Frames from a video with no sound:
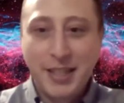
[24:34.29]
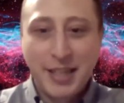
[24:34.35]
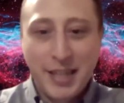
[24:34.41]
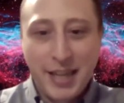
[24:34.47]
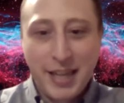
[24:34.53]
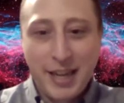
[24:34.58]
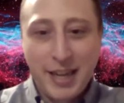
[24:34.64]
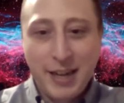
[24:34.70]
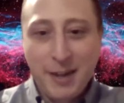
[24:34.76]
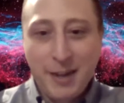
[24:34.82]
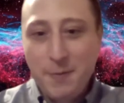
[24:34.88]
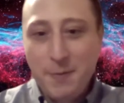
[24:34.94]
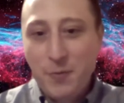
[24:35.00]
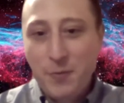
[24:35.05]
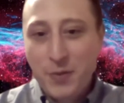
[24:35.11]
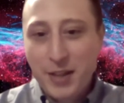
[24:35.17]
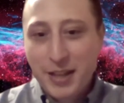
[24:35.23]
Mm -hmm. Um,
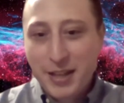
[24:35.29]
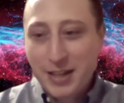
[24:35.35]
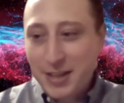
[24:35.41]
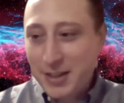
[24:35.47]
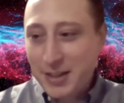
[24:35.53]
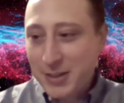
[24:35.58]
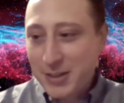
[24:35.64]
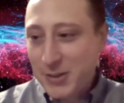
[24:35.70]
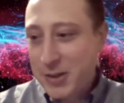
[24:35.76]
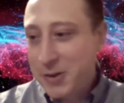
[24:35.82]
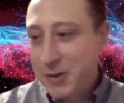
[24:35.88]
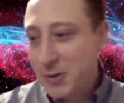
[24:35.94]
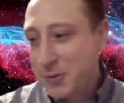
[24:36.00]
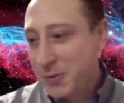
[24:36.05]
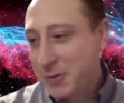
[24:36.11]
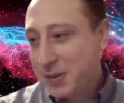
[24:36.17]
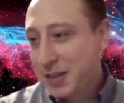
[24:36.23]

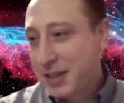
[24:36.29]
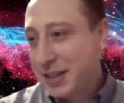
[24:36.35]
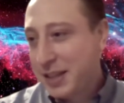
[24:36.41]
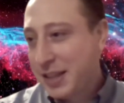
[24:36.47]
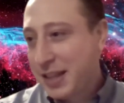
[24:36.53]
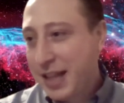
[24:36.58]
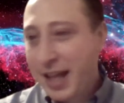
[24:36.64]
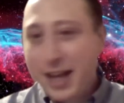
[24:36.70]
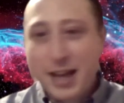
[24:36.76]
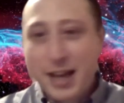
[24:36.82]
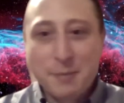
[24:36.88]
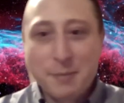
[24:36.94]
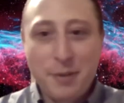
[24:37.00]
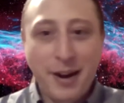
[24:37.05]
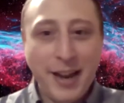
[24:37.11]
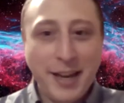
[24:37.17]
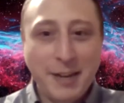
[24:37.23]
so uh,
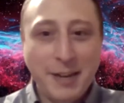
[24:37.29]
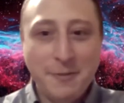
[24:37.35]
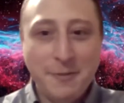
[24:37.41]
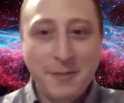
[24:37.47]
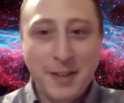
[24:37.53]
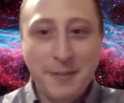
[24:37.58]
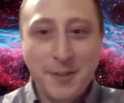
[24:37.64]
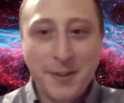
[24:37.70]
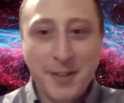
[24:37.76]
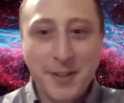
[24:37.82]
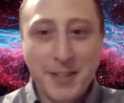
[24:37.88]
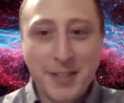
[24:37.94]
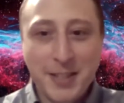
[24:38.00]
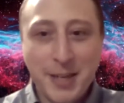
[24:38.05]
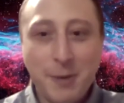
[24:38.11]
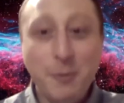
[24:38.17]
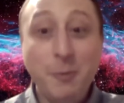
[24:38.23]
Brian, if if you're
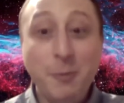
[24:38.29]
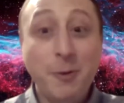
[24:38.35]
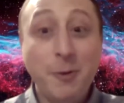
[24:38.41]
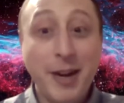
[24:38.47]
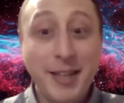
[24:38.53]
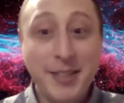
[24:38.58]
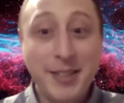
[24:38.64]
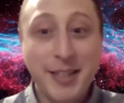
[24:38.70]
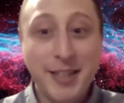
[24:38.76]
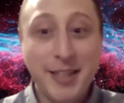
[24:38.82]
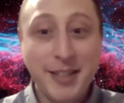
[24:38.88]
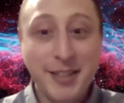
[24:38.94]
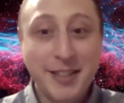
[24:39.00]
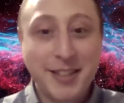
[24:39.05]
listening, race you.